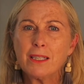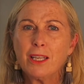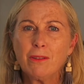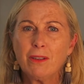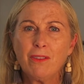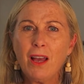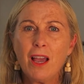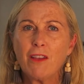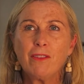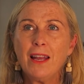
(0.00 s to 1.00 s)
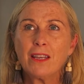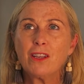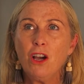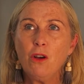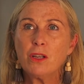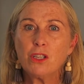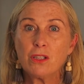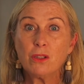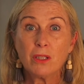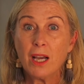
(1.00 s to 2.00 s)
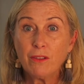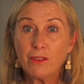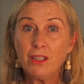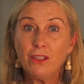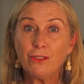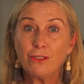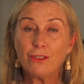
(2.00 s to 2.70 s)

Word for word: secret of life: let go and just look after you.